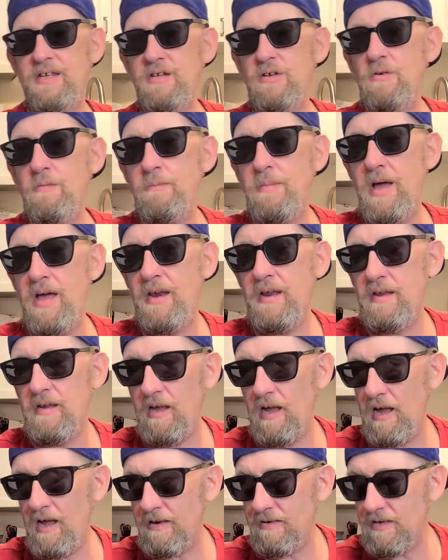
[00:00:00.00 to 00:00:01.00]
You bet.
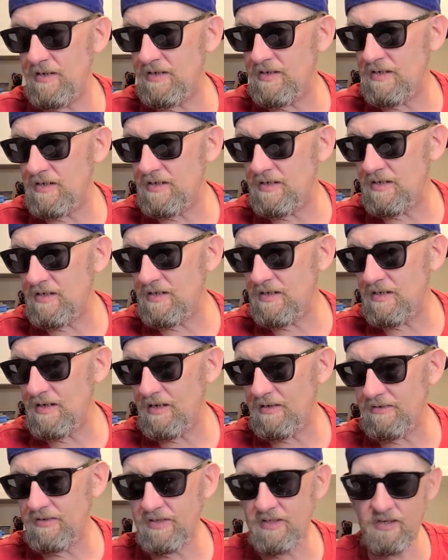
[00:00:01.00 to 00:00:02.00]
Yeah, did, did, did.
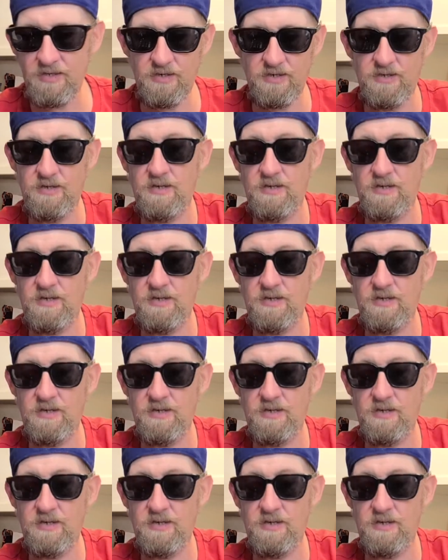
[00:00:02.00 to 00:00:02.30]
I'm like,